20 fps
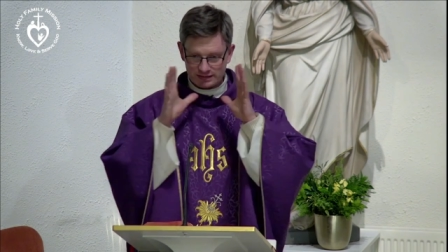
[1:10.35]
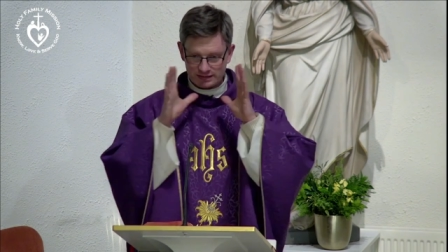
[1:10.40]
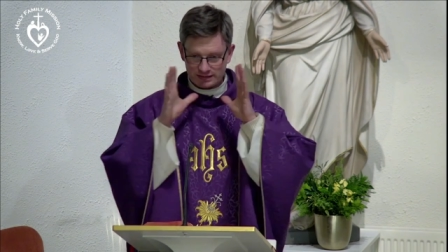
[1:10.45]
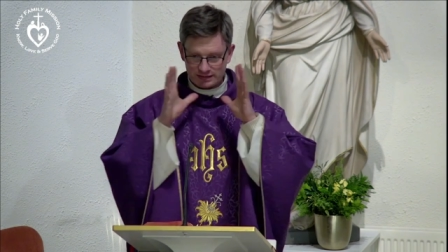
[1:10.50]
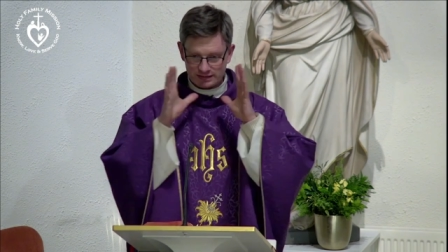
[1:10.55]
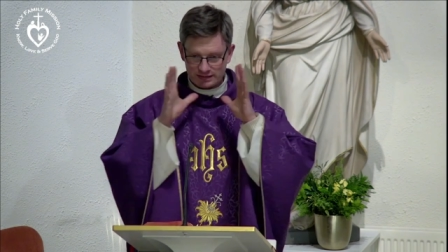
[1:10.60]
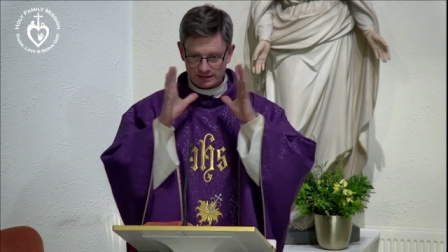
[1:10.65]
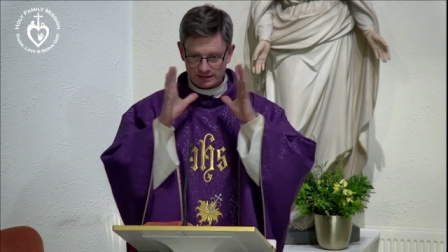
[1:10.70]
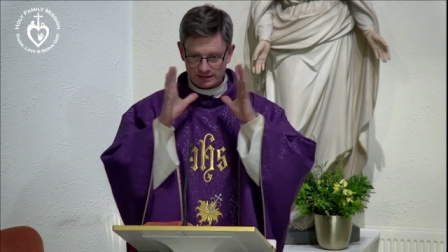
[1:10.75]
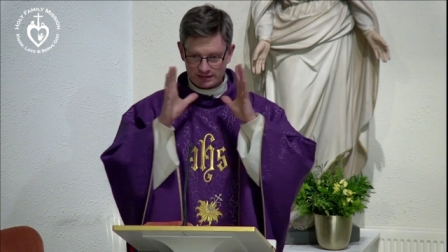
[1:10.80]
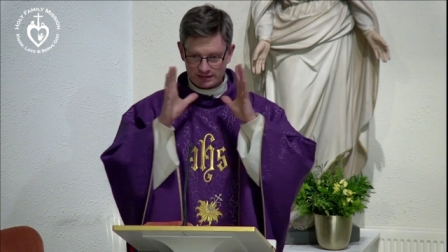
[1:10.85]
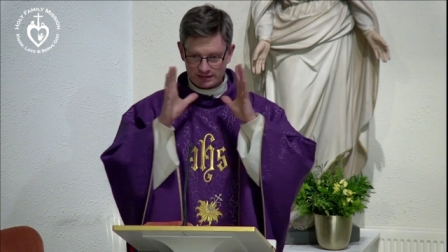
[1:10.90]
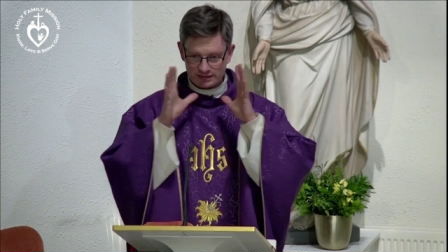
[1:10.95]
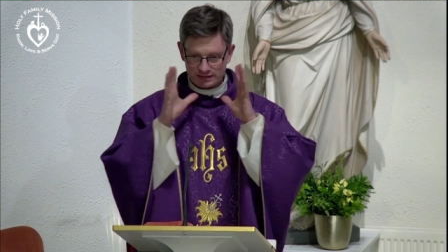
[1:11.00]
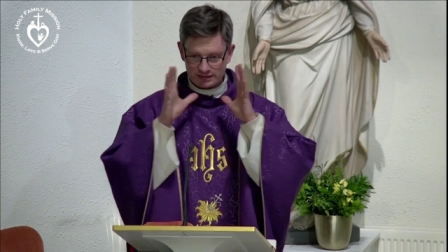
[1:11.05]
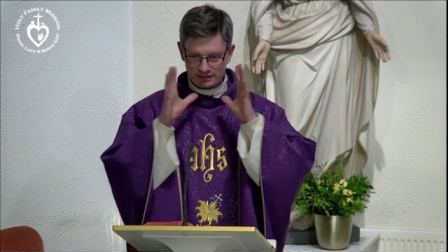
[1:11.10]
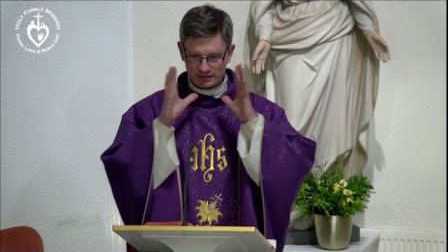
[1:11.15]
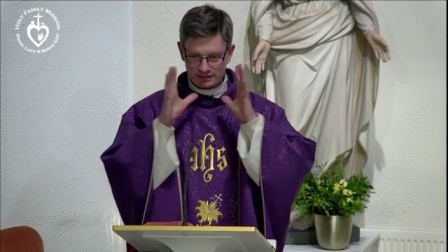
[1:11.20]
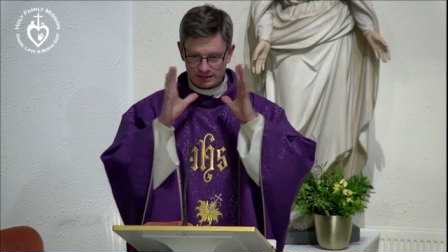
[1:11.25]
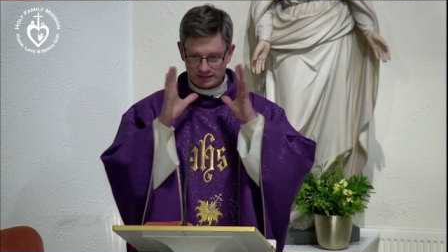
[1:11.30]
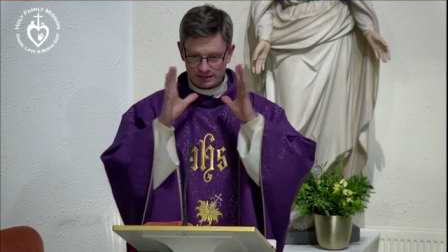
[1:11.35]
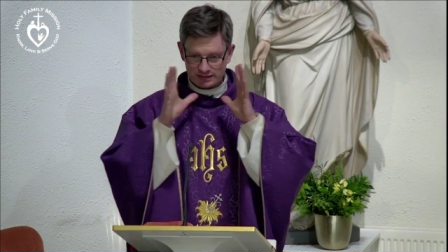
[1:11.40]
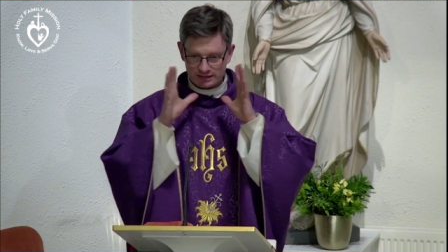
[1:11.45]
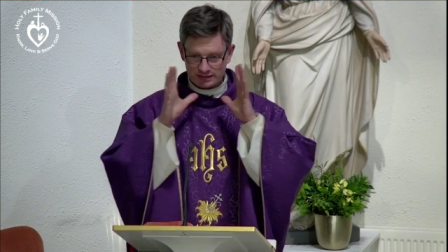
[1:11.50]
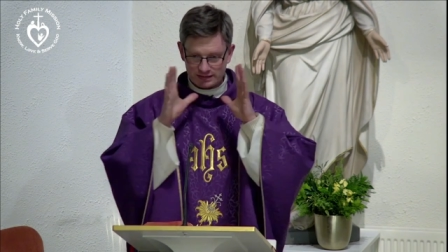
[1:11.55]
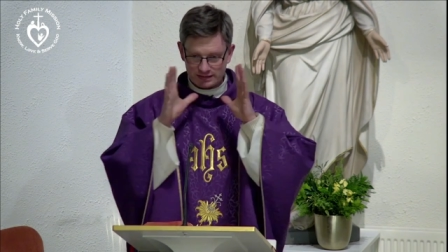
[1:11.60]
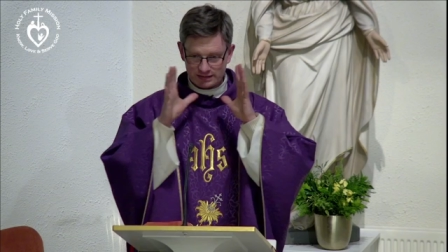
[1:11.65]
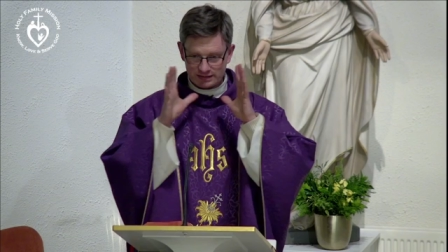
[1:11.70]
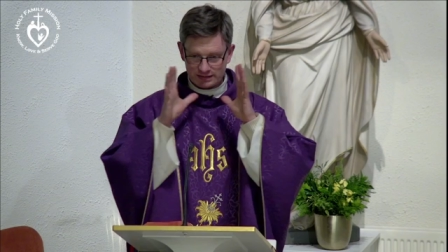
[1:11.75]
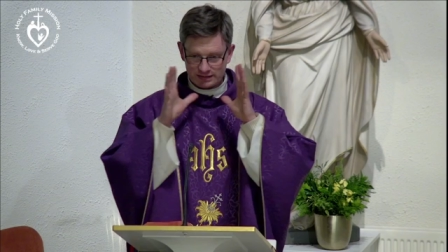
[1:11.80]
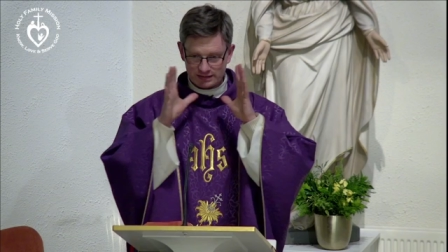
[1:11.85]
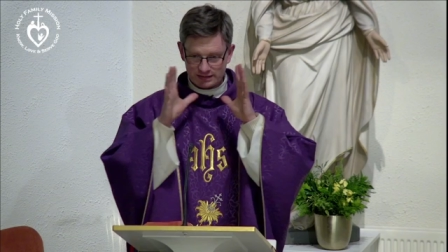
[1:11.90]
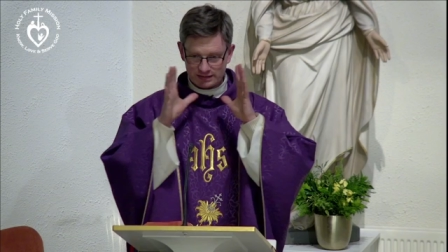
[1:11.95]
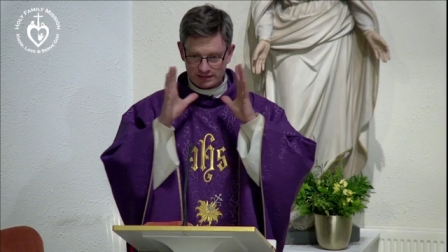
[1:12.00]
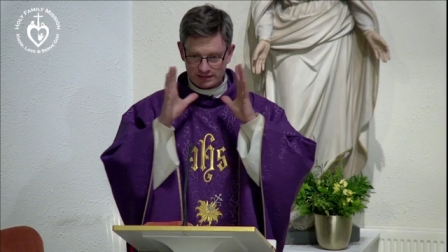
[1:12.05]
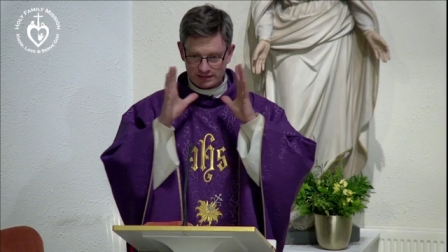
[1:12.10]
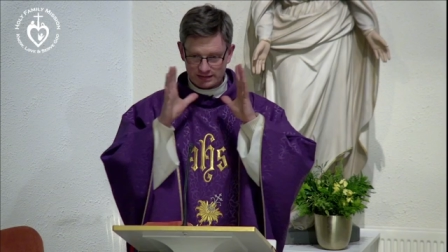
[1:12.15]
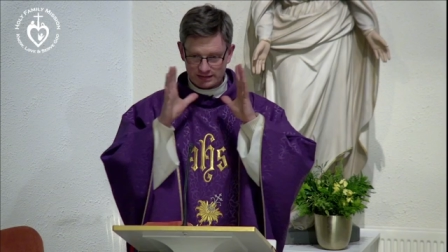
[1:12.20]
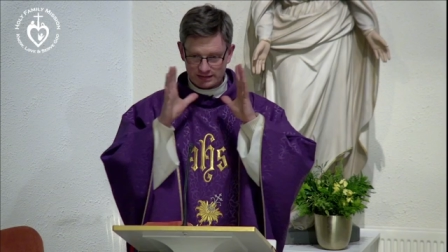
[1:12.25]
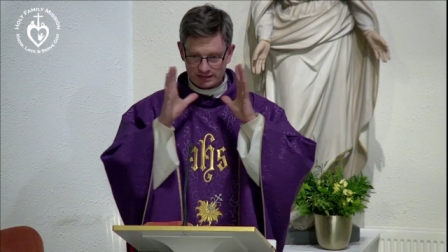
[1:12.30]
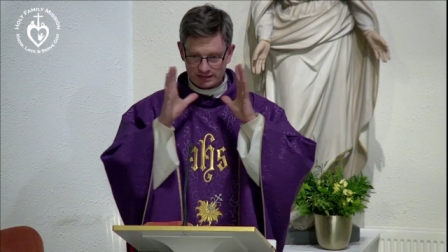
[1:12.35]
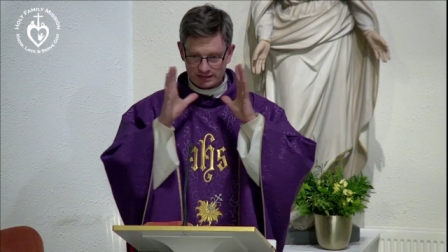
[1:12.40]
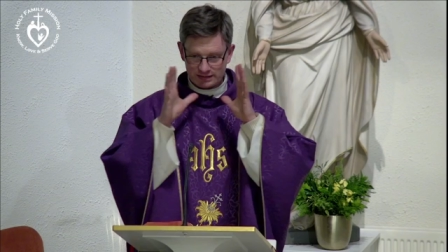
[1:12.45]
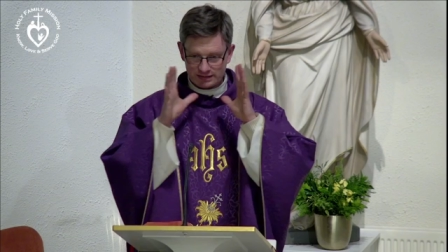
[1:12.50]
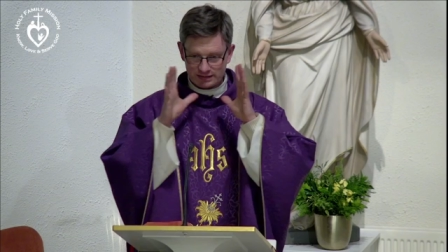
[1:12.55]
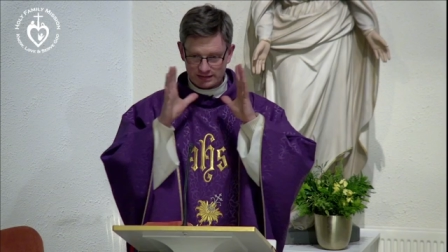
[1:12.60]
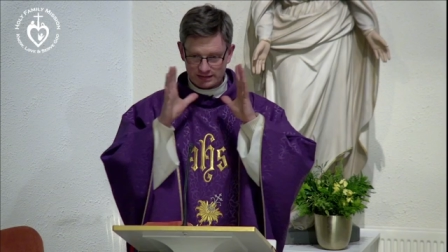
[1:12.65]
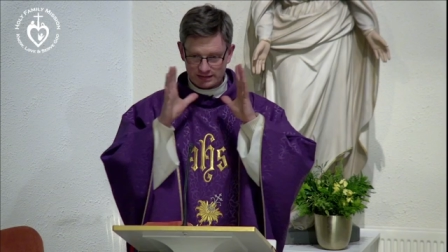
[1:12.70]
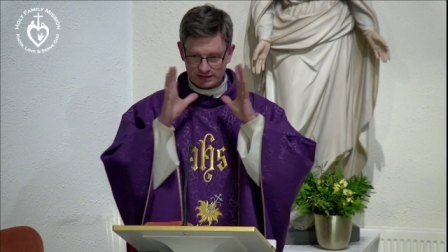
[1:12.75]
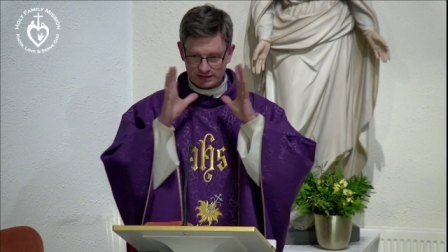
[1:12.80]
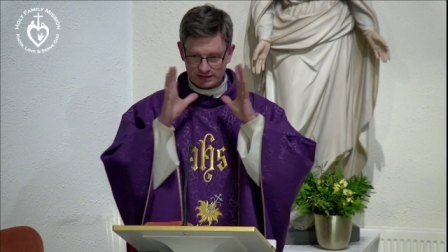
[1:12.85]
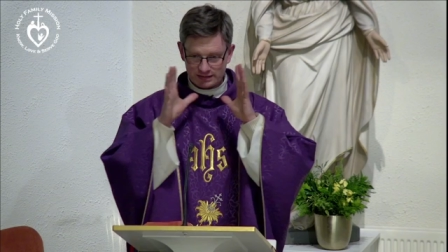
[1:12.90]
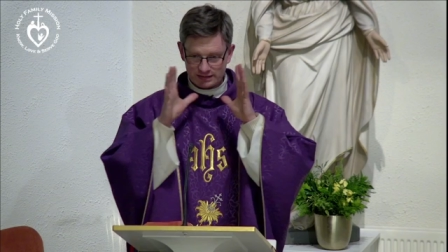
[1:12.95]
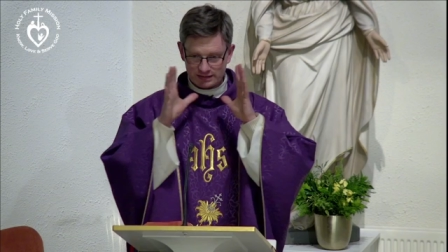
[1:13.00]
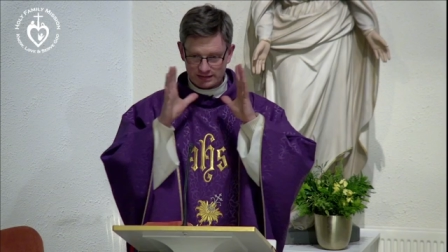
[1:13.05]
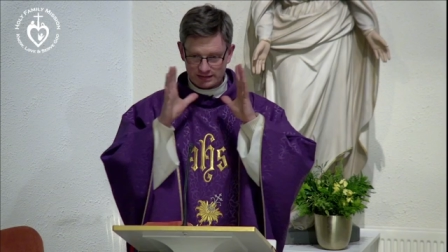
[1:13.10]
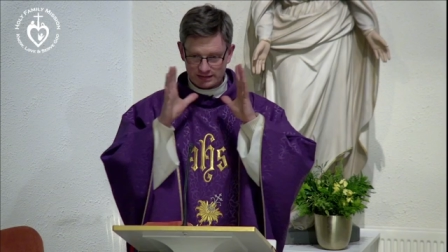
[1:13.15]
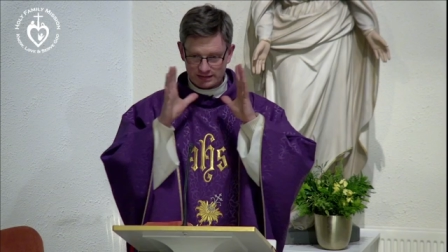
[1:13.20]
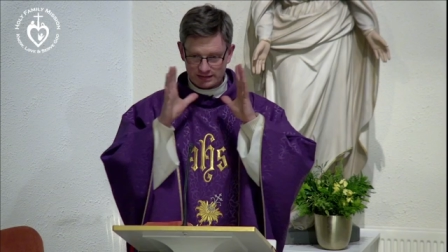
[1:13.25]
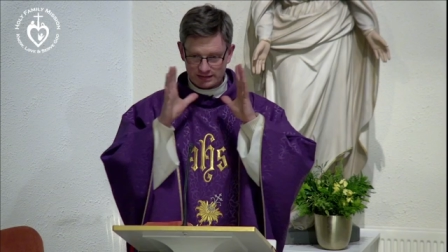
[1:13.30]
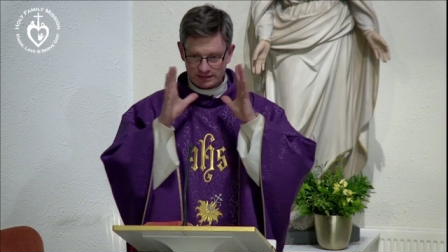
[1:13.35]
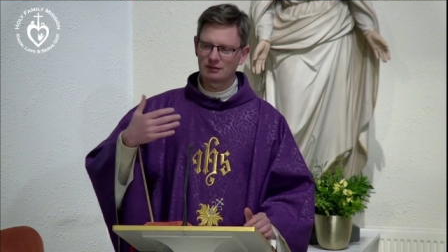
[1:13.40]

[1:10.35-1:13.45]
Uh, so everything has to be done that way. And the,